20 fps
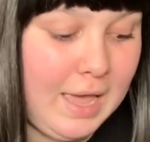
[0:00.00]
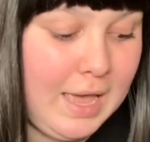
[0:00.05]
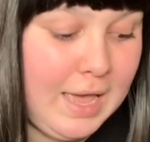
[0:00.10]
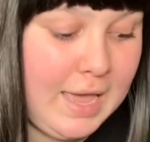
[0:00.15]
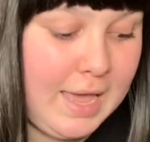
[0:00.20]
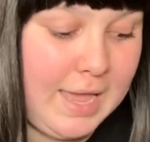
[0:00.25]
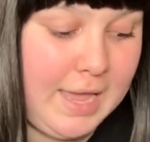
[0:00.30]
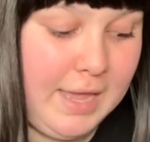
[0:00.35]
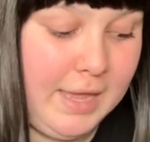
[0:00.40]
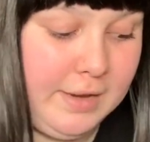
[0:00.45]

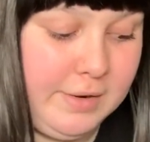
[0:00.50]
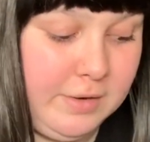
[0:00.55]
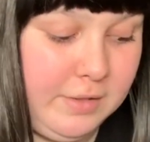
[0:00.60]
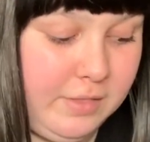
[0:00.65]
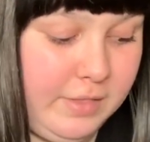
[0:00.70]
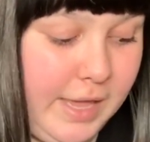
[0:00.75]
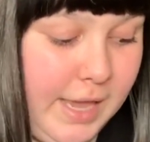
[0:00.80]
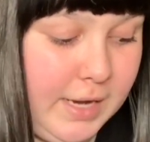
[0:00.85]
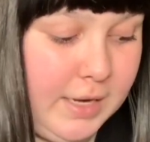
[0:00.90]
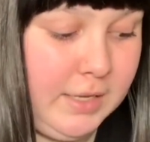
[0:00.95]
and
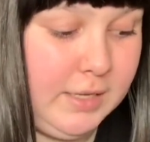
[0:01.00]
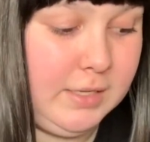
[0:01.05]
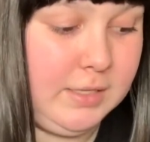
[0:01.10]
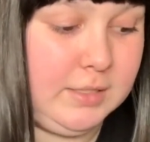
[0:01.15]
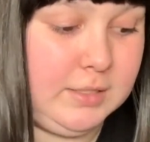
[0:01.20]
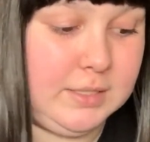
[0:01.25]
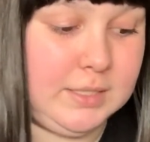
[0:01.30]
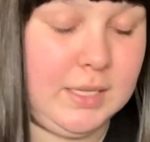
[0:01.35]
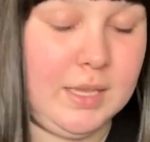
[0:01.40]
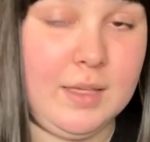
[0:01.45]
that
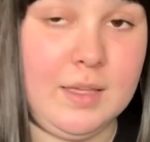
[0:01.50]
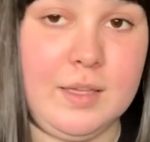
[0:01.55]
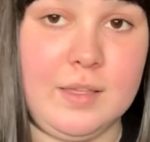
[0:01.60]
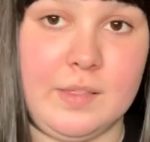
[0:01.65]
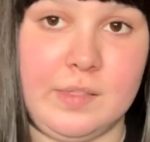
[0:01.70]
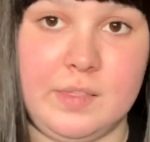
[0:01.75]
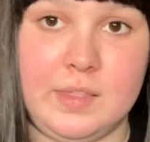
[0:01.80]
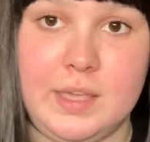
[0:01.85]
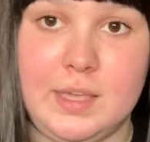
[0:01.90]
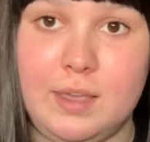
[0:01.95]
is
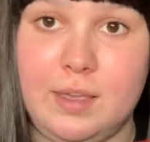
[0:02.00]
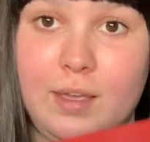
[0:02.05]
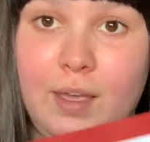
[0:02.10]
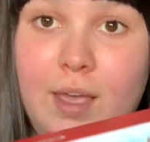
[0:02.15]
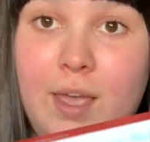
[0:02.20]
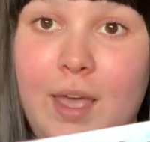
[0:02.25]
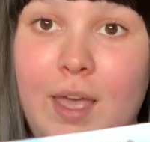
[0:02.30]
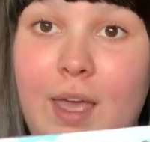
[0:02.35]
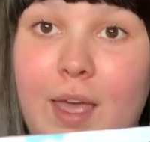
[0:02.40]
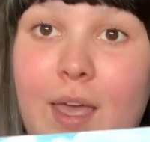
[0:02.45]
the
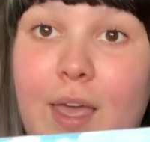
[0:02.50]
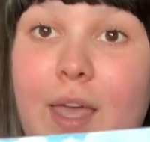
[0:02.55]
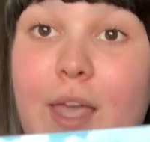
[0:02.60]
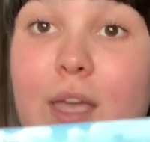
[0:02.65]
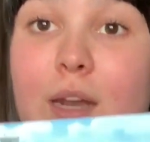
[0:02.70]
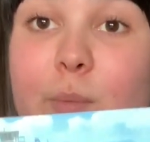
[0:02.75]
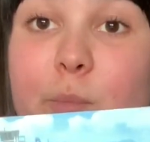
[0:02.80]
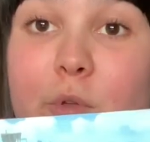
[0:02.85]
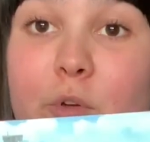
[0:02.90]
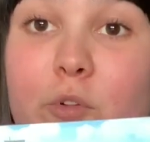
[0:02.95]

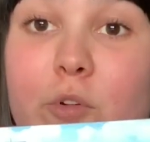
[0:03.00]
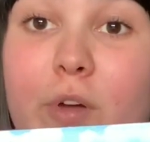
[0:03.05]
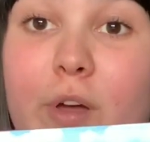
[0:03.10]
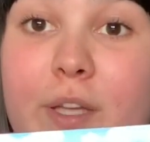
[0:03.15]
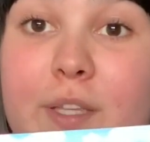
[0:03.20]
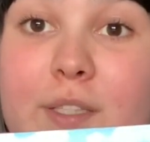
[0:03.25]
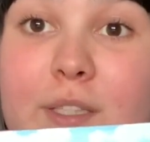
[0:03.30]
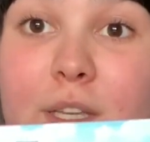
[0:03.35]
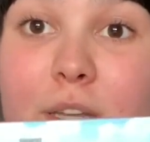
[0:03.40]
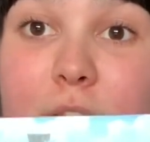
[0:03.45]
Animal
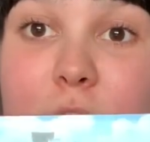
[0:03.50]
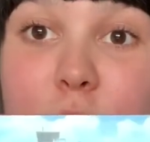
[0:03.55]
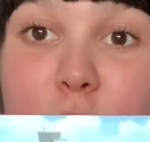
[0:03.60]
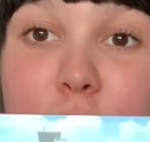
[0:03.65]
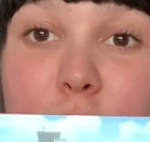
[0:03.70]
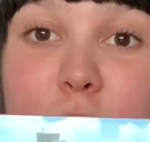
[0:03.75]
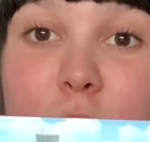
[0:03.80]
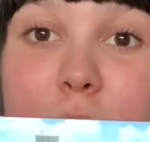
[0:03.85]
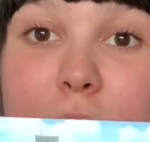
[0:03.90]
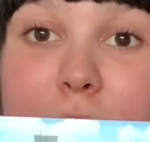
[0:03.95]
Crossing
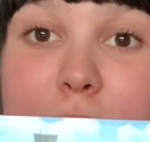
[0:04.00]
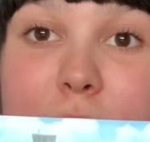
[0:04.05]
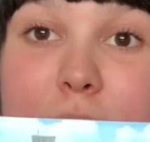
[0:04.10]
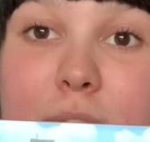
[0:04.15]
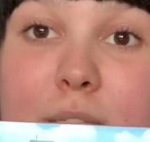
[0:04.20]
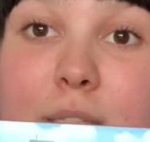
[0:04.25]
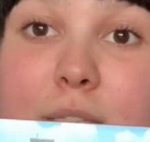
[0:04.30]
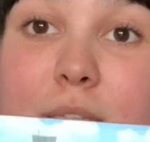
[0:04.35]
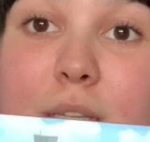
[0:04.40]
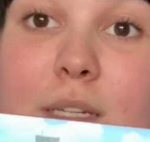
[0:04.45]
New
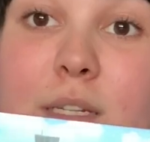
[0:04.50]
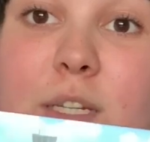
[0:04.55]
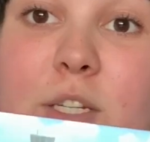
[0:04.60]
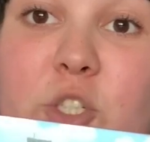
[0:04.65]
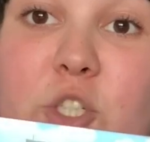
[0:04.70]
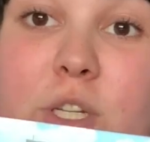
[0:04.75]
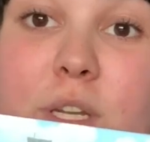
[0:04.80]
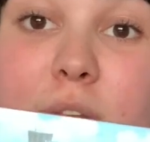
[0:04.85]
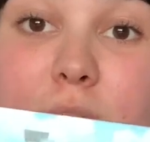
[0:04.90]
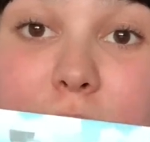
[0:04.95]
Horizons
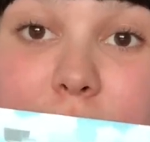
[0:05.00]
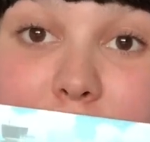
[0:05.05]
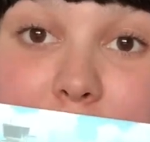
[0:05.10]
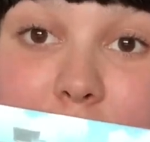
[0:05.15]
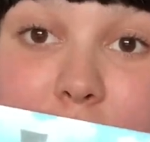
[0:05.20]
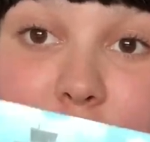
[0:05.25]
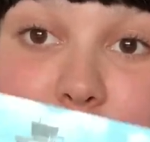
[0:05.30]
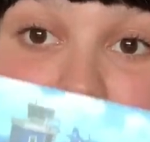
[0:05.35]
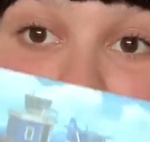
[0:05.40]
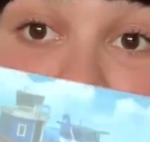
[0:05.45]
Edition
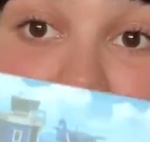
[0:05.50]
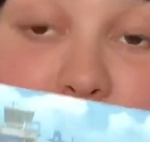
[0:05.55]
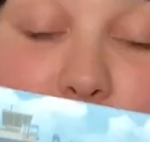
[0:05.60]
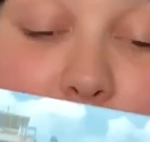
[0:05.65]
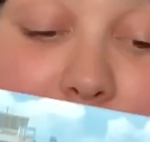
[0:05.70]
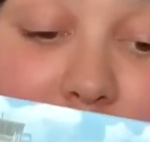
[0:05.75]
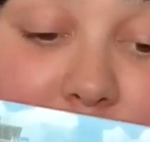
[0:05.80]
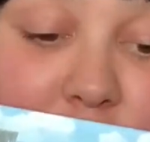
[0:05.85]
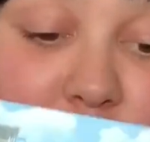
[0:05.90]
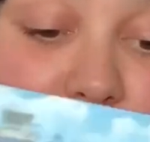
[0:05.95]
Nintendo
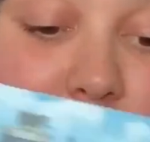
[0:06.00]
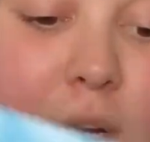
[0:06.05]
Switch,